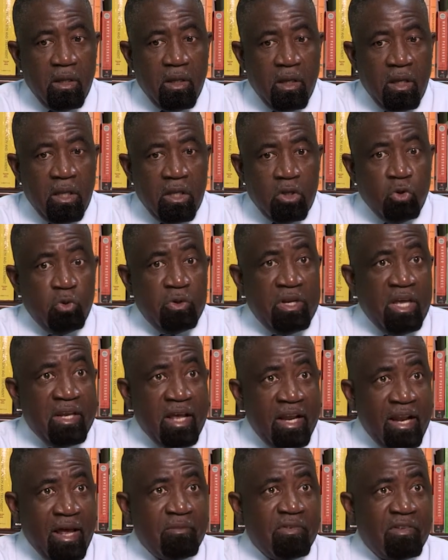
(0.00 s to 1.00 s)
today
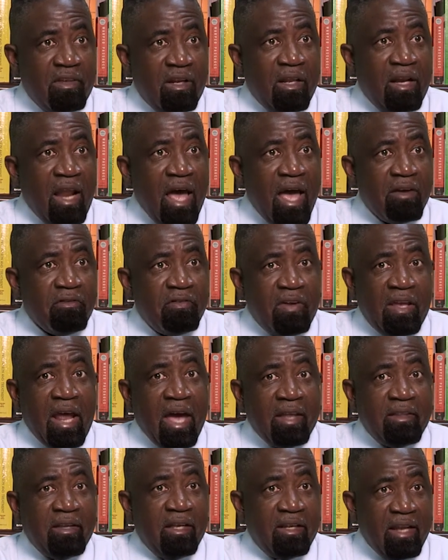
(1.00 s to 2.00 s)
that I'm still alive. And
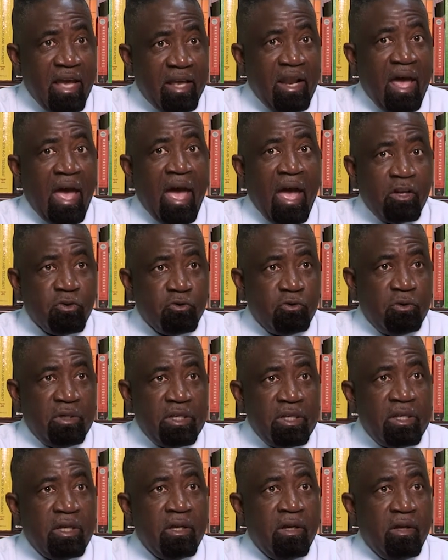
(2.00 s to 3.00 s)
I think that
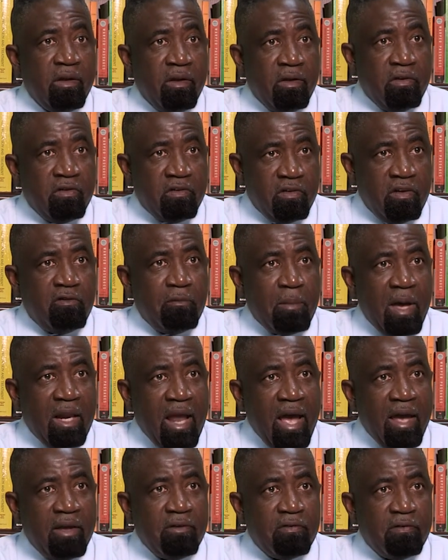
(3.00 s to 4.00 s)
actually saved my
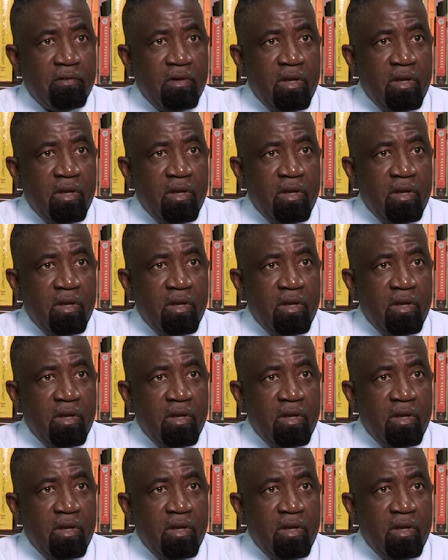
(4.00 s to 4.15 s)
life.